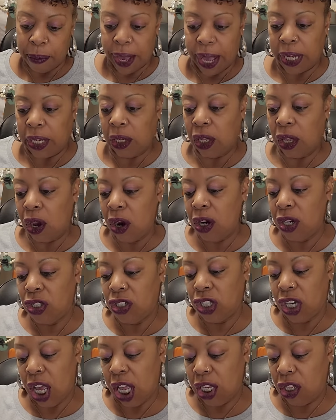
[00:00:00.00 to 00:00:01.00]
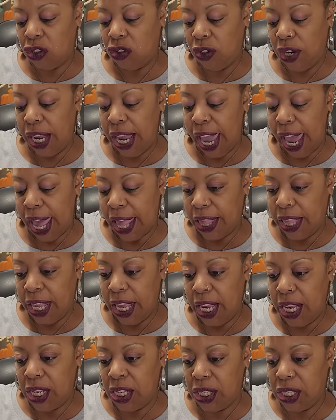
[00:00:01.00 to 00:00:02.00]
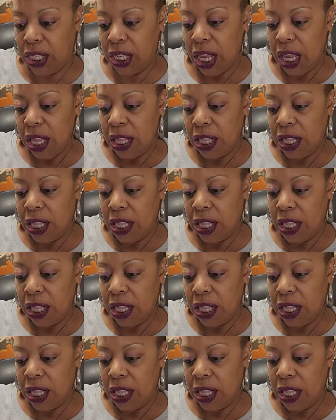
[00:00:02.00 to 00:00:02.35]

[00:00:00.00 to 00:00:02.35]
my large Dollar Tree had these.